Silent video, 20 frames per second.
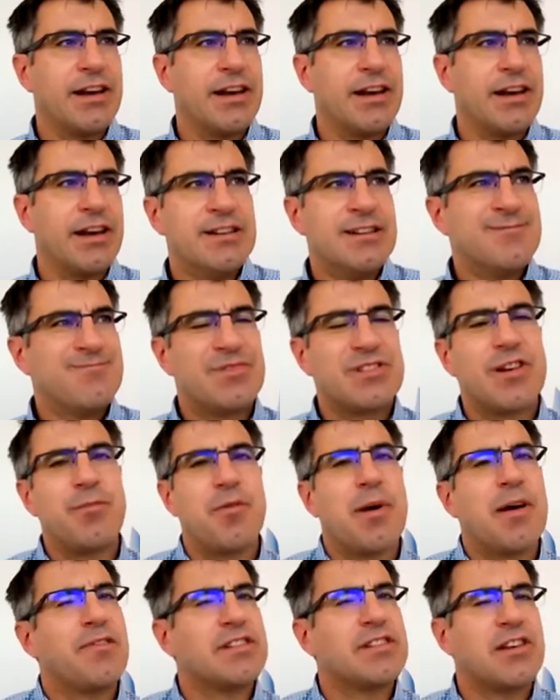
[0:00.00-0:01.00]
and
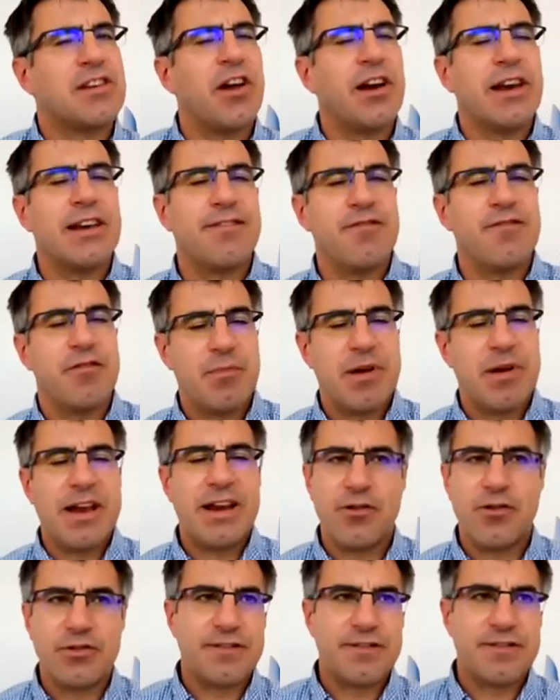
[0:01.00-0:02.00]
some of them have a slightly
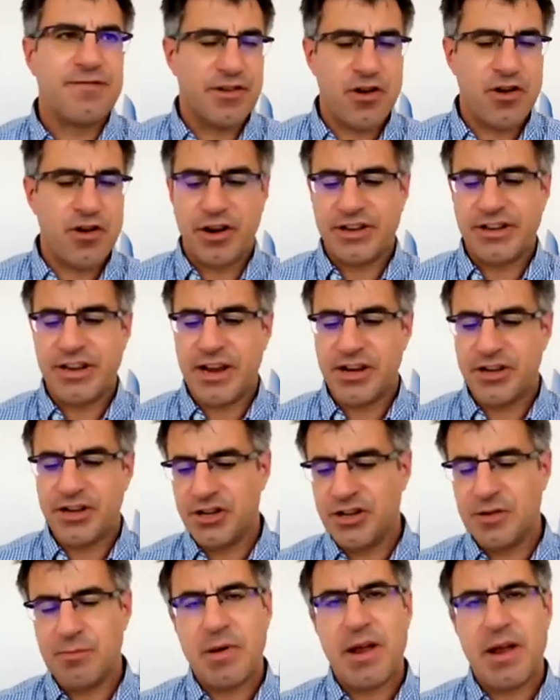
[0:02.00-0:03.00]
different meaning or different
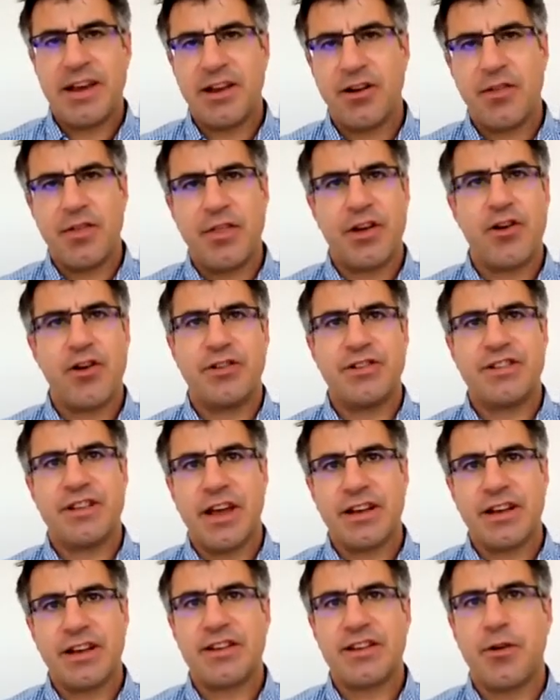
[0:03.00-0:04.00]
connotation depending on the
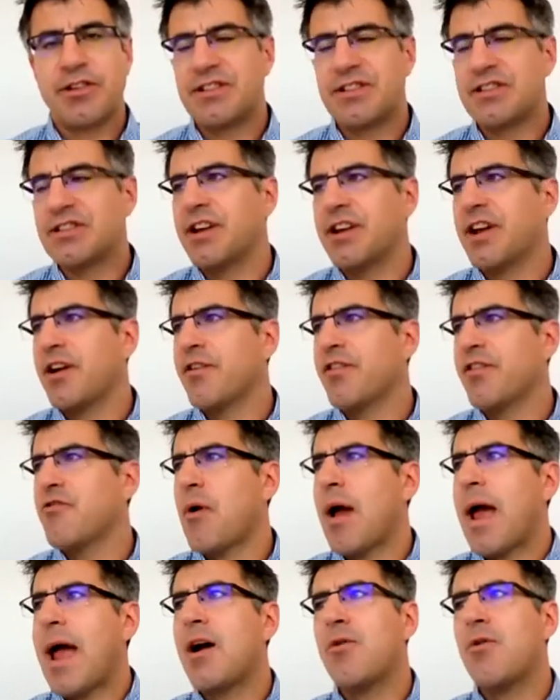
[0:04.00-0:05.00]
context. So I was just going to
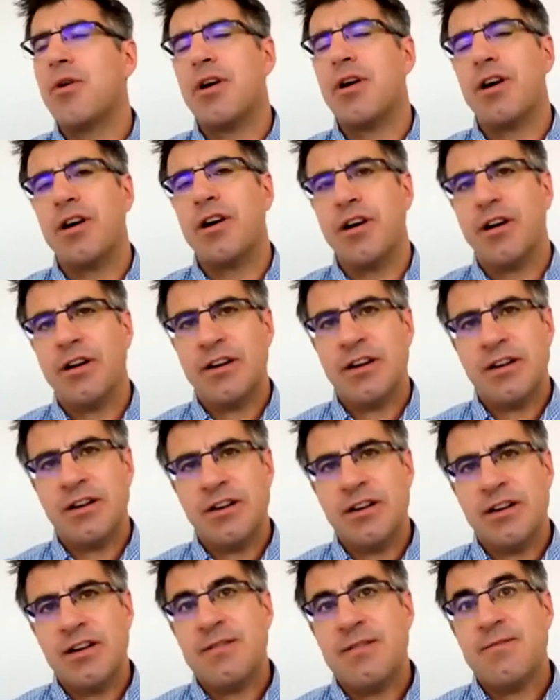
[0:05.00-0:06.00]
go through our
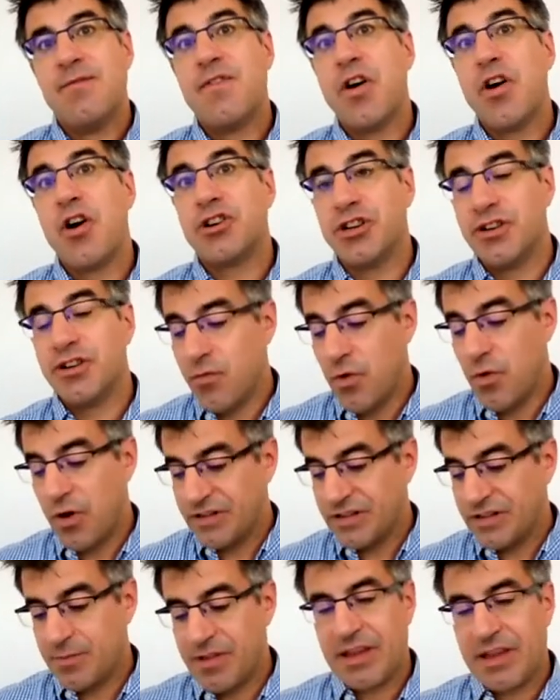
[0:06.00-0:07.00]
version of
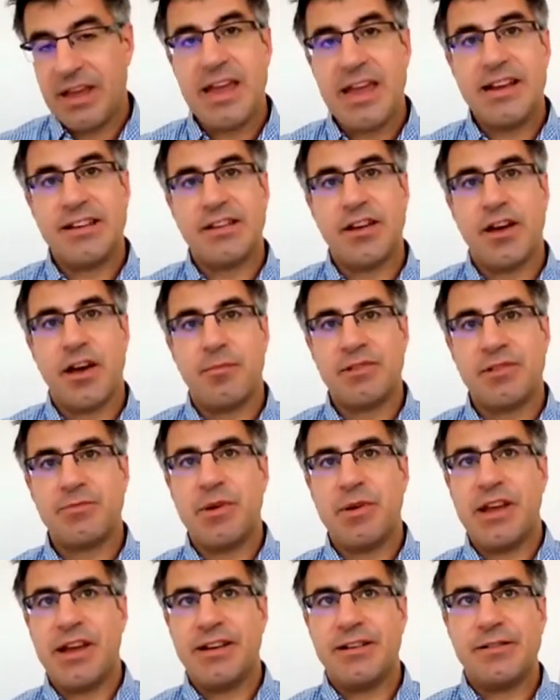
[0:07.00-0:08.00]
what some of the key
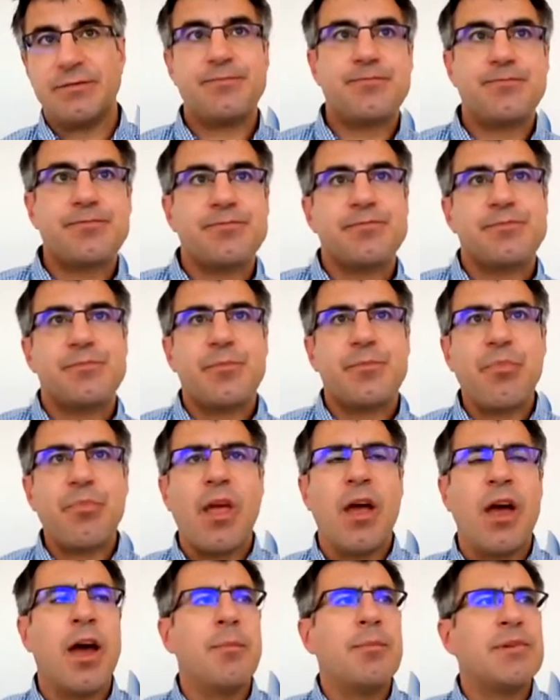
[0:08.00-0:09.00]
terms mean.
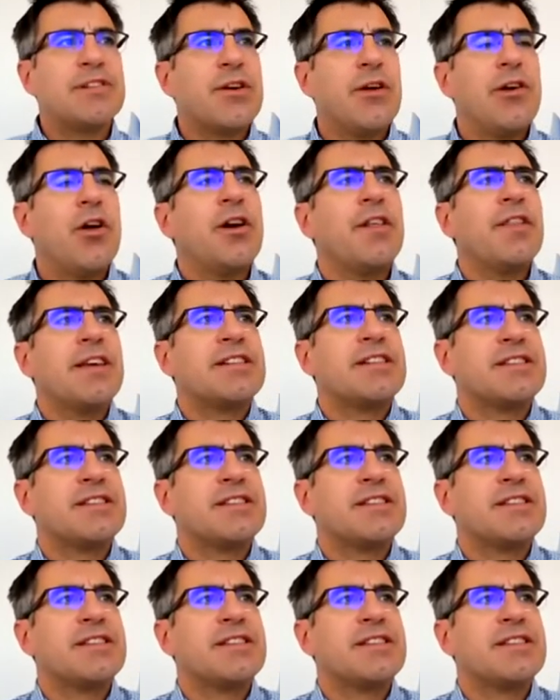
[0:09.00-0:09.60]
Um, so a lot of